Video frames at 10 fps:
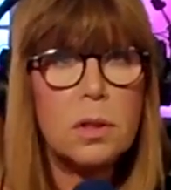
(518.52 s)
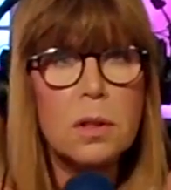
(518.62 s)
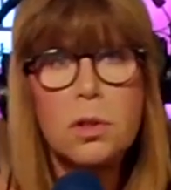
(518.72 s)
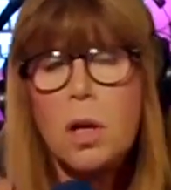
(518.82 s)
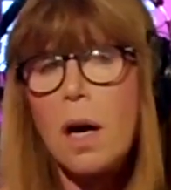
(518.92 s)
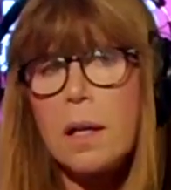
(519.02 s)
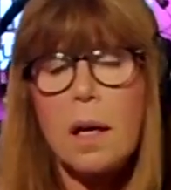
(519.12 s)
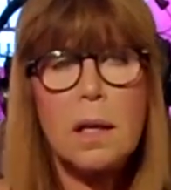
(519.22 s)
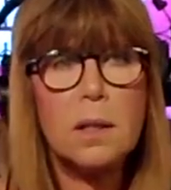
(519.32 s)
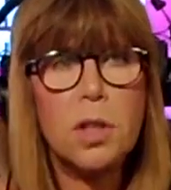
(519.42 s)

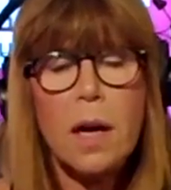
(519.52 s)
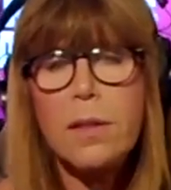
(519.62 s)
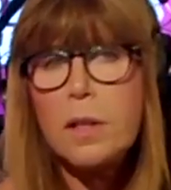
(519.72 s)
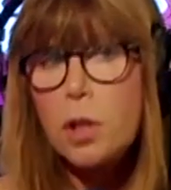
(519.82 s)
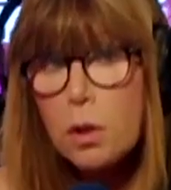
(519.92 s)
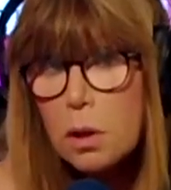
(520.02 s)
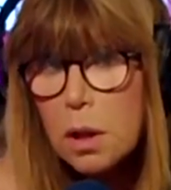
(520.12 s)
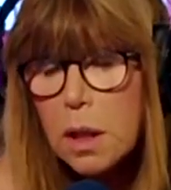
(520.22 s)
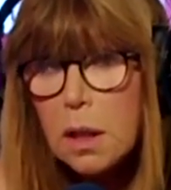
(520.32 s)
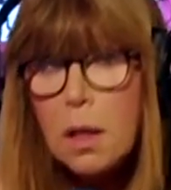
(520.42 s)
Jonathan
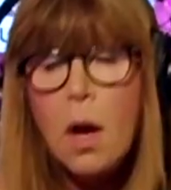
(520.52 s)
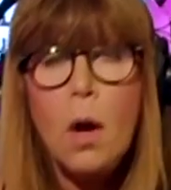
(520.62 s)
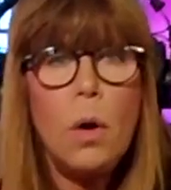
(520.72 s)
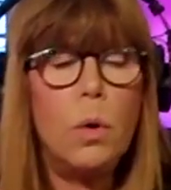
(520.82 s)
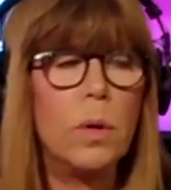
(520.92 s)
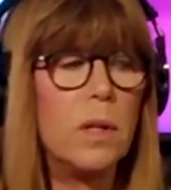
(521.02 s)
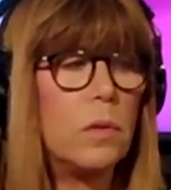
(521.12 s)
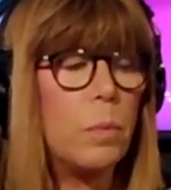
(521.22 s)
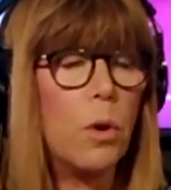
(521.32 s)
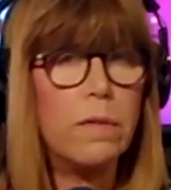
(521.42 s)
Turley, who
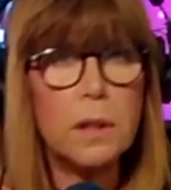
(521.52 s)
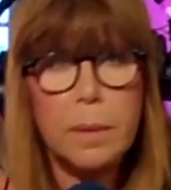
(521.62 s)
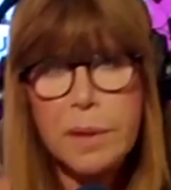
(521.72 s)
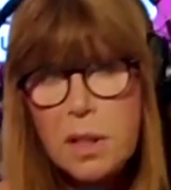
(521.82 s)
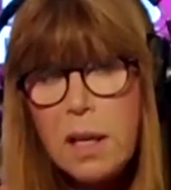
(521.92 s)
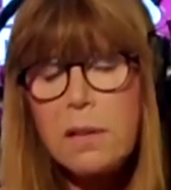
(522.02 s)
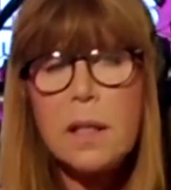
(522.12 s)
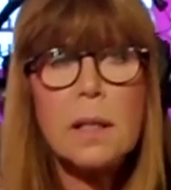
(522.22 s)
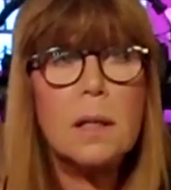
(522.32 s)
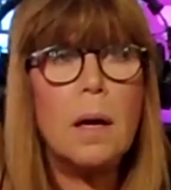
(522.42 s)
is more of a
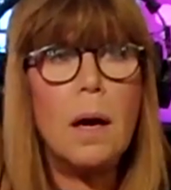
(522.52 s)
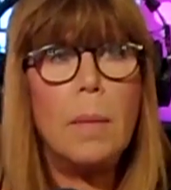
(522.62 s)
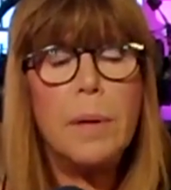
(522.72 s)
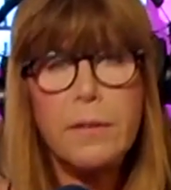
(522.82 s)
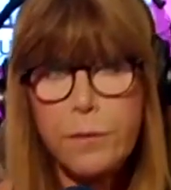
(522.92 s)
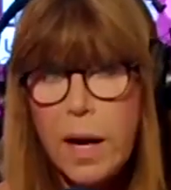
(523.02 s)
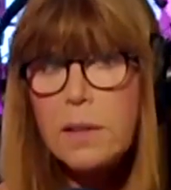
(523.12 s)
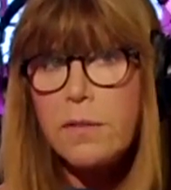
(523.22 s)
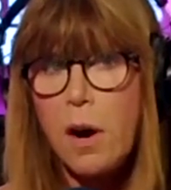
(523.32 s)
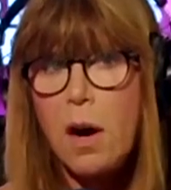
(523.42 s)
libertarian, but a
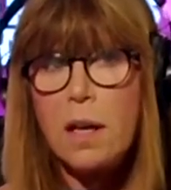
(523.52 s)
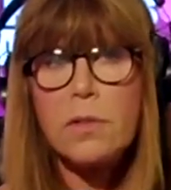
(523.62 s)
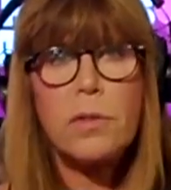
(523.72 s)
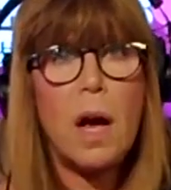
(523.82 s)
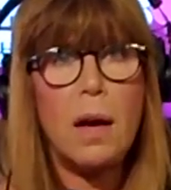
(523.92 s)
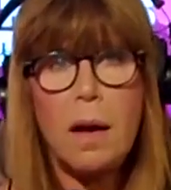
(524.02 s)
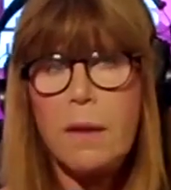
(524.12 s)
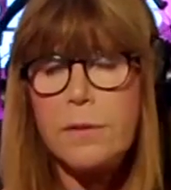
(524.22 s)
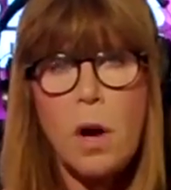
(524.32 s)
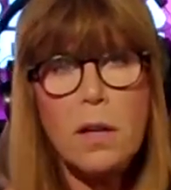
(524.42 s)
friend of ours.
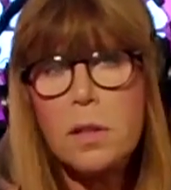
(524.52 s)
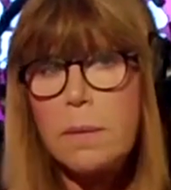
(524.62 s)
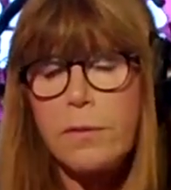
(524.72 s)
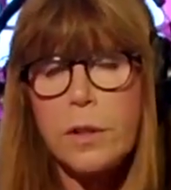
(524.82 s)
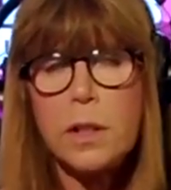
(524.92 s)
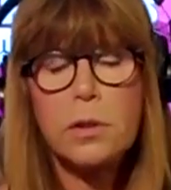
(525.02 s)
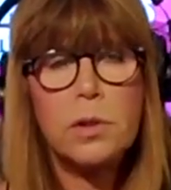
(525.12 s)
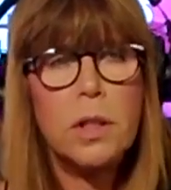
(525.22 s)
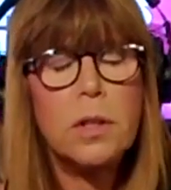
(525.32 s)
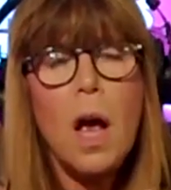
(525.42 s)
I've talked to him for years
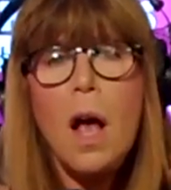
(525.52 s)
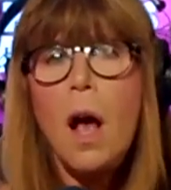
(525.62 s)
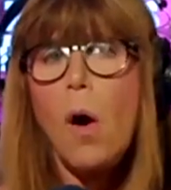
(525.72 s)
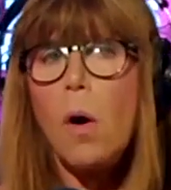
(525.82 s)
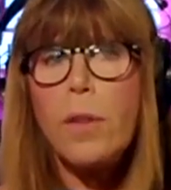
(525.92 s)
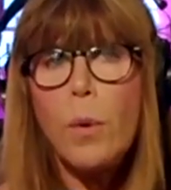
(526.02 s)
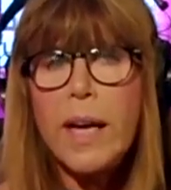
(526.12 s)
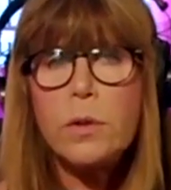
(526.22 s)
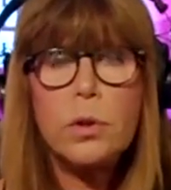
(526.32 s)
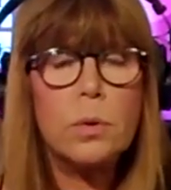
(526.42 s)
and years, all the
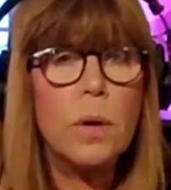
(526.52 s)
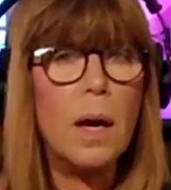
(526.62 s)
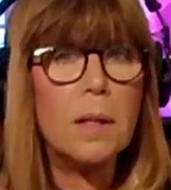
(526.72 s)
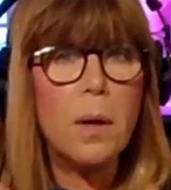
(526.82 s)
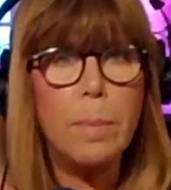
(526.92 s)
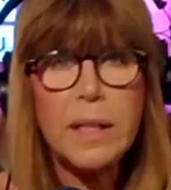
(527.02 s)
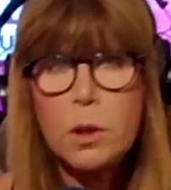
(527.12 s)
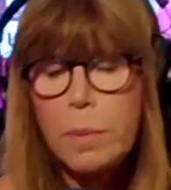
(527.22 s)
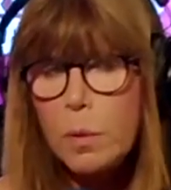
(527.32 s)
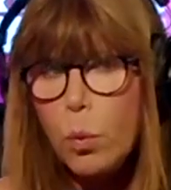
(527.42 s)
way to, you know,
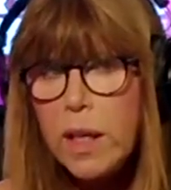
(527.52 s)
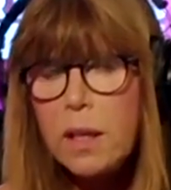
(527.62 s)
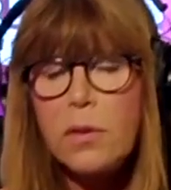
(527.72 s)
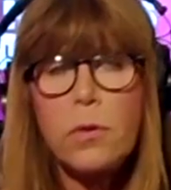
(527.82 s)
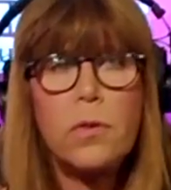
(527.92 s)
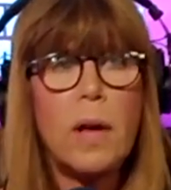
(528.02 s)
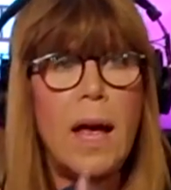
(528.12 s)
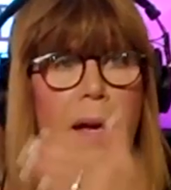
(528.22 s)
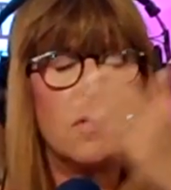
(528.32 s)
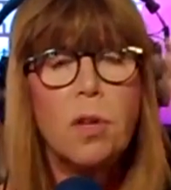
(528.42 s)
Benjamin Wittes
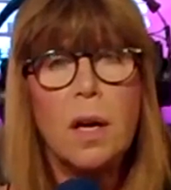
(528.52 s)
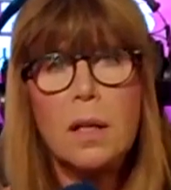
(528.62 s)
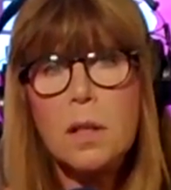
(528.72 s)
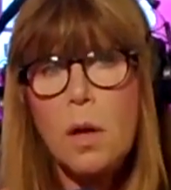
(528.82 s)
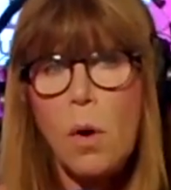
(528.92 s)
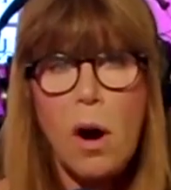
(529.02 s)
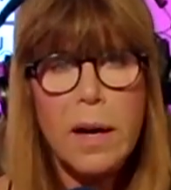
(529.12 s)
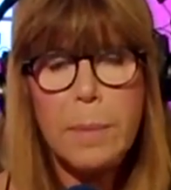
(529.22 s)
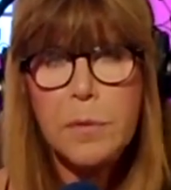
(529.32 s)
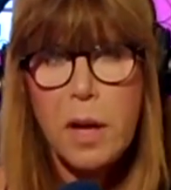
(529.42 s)
and, you know,
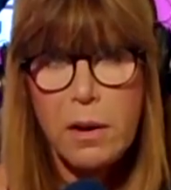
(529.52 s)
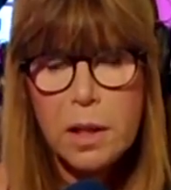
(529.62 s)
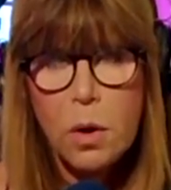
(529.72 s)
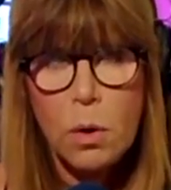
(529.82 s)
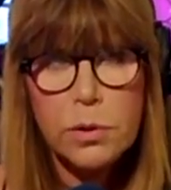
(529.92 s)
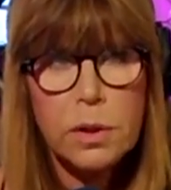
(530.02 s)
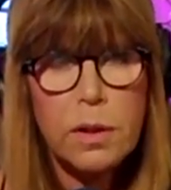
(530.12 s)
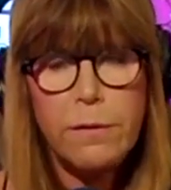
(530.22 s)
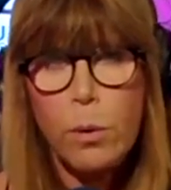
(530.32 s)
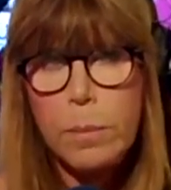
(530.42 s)
on up to Eric Holder,
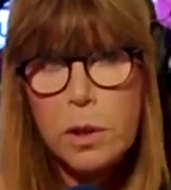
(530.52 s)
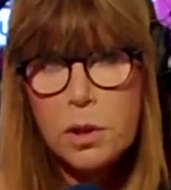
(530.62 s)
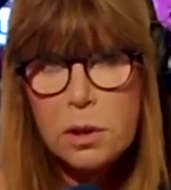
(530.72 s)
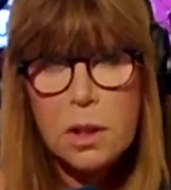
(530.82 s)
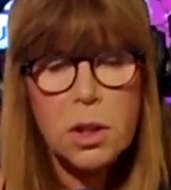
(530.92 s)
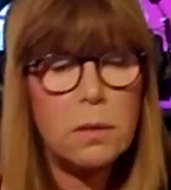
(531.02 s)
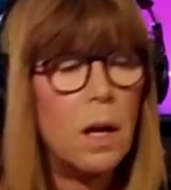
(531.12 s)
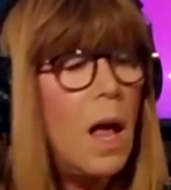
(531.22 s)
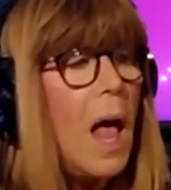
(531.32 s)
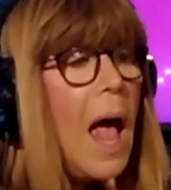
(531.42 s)
the former attorney general.